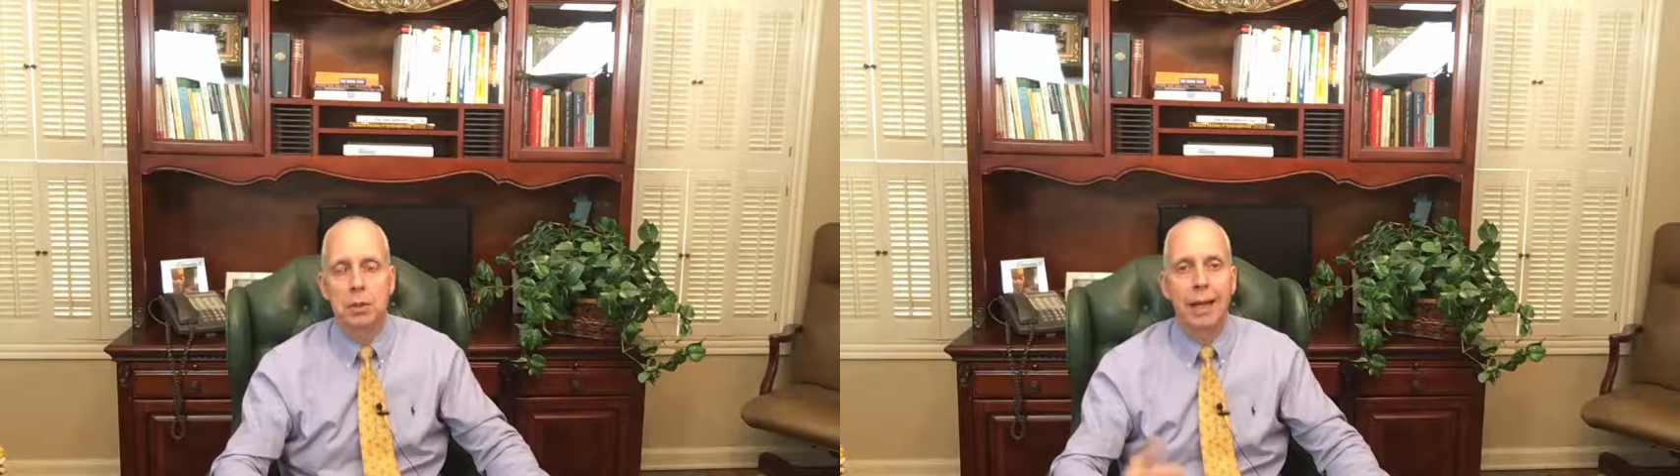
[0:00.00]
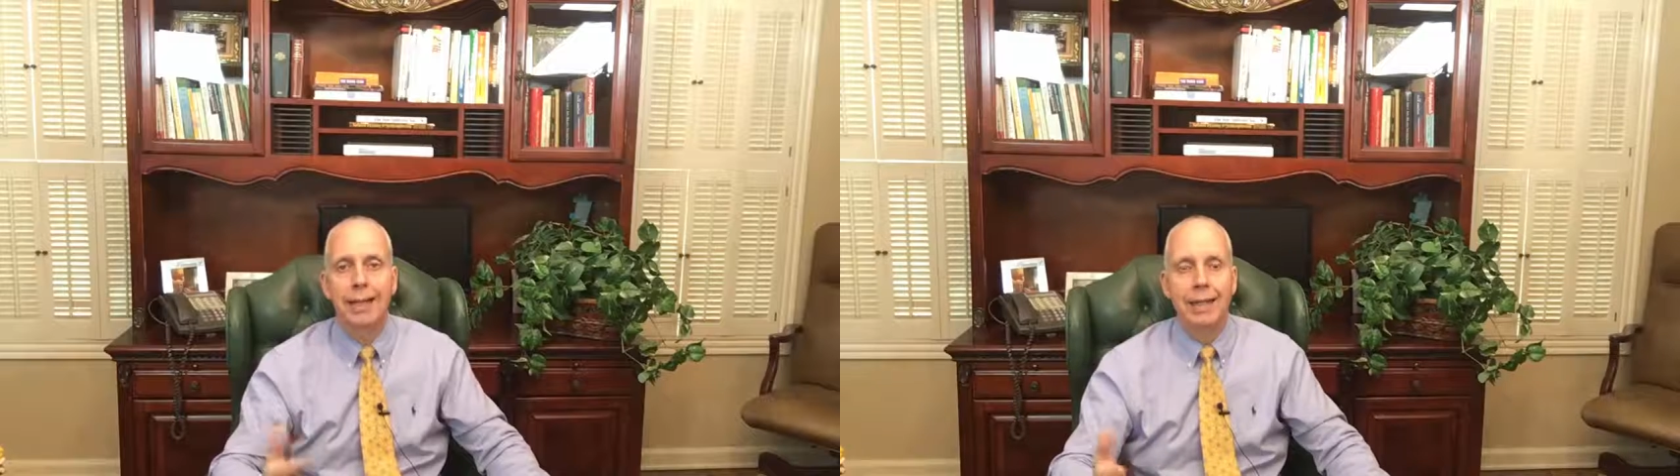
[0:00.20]

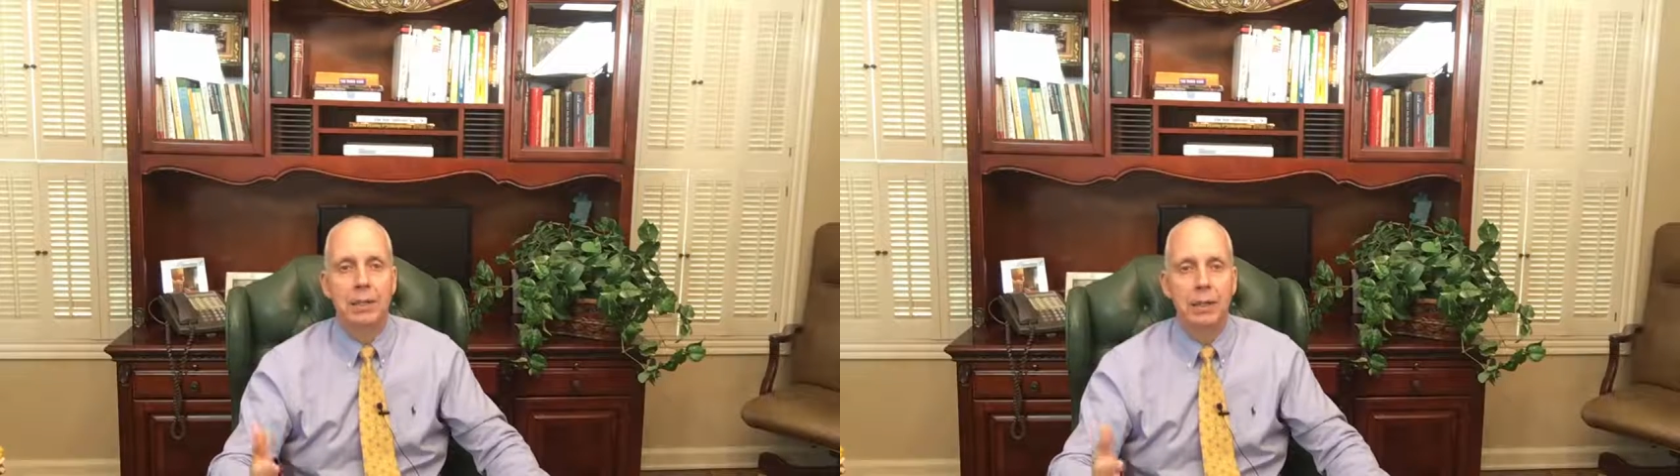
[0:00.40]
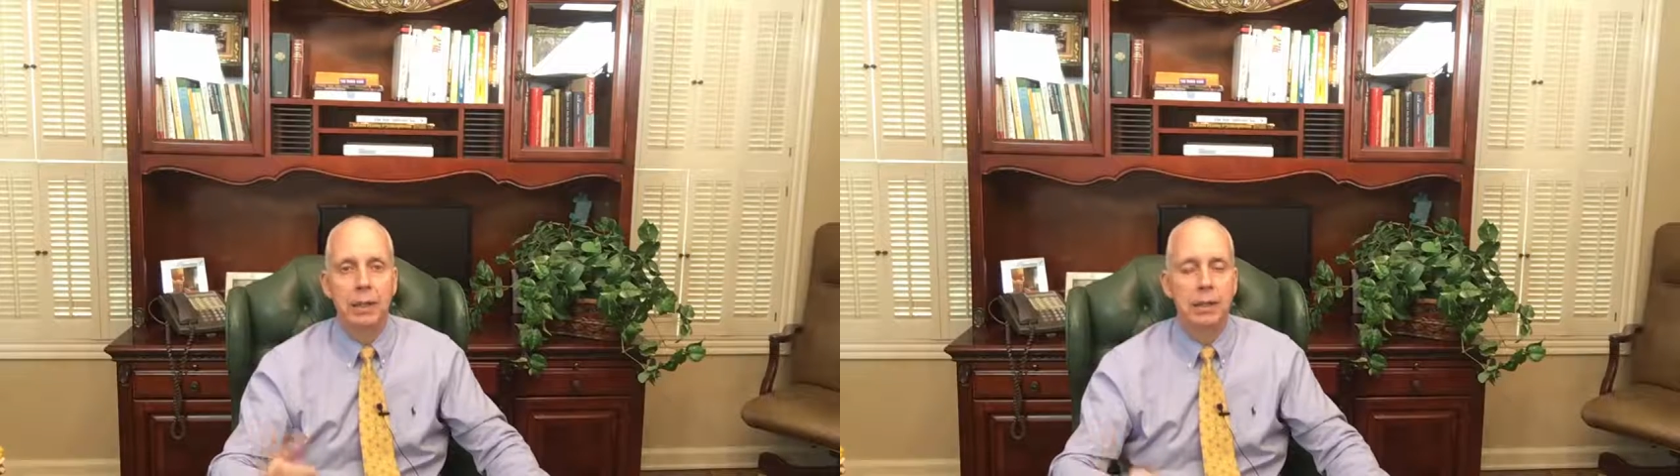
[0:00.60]
not
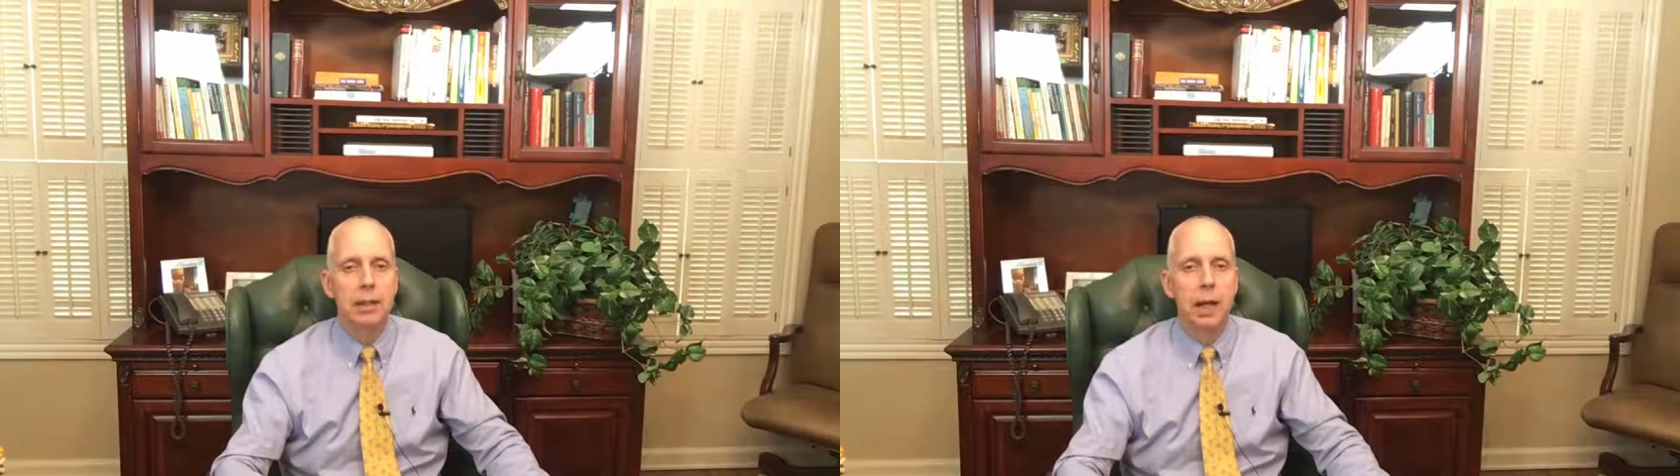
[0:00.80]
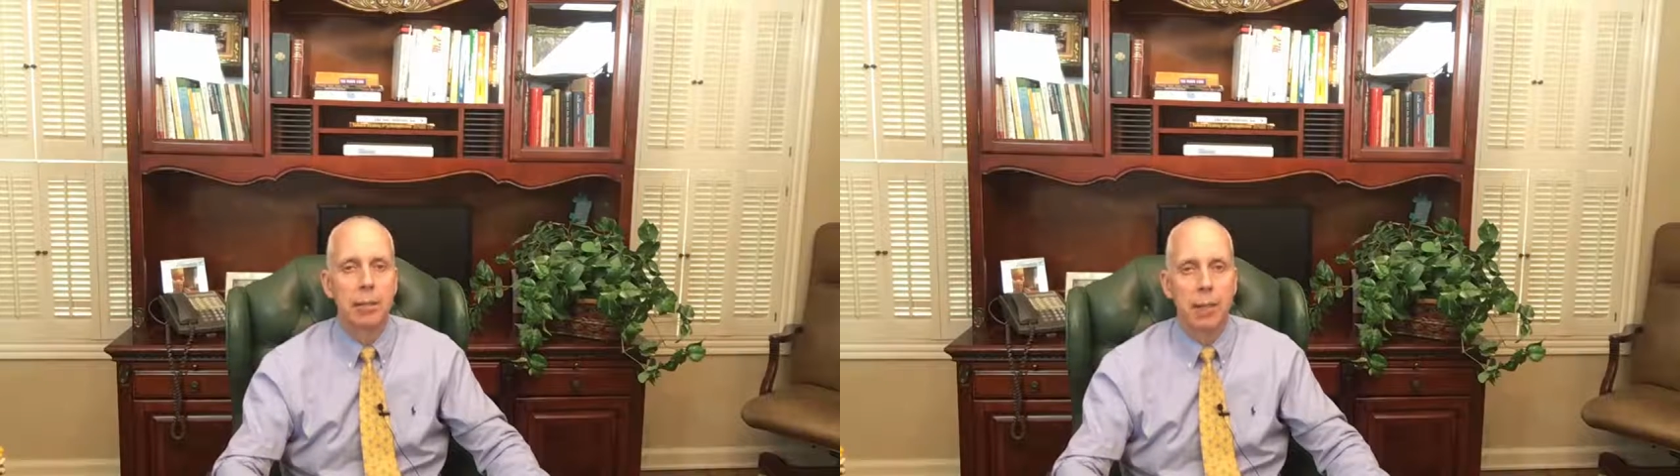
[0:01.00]
necessarily a
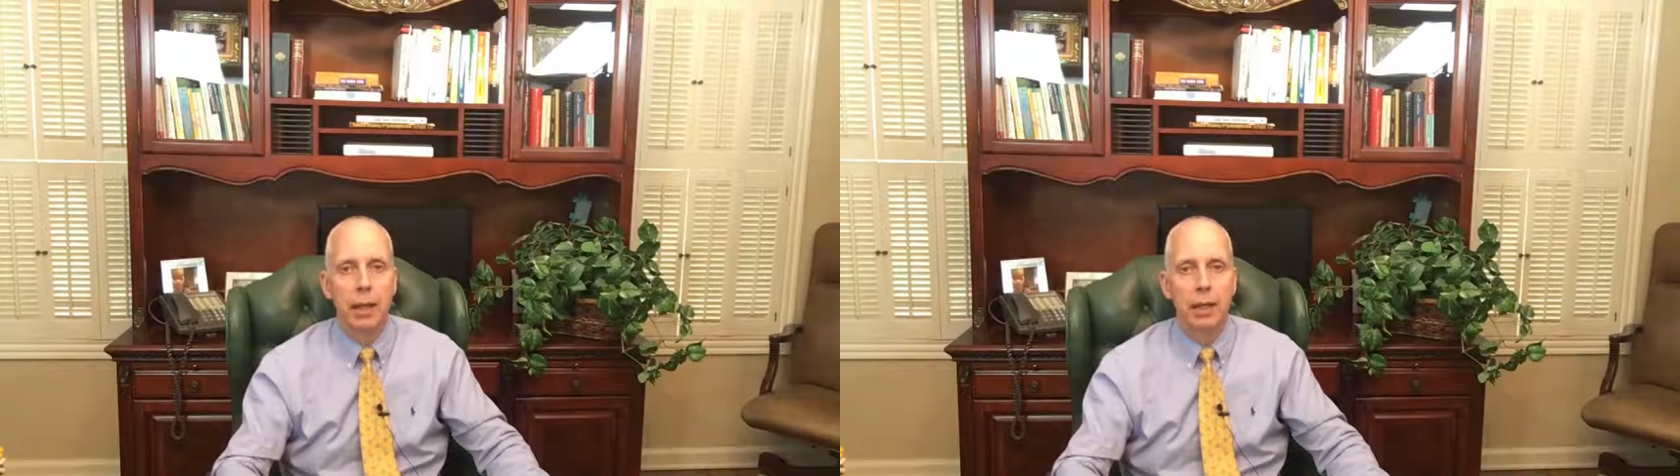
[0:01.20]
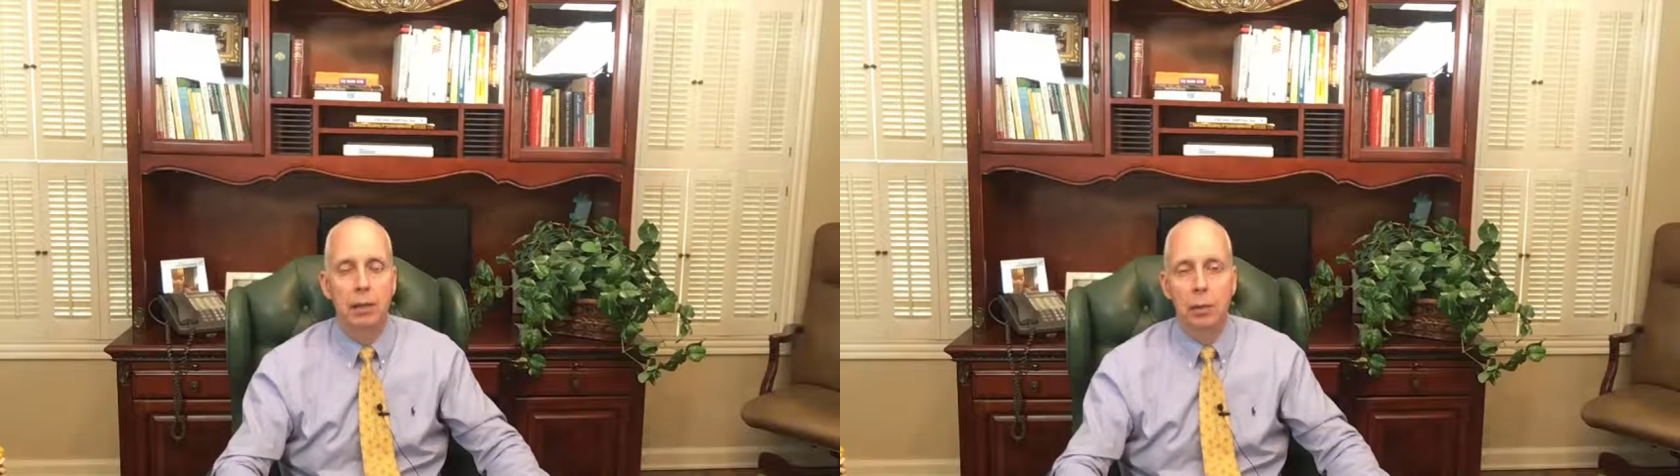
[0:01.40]
diabetic,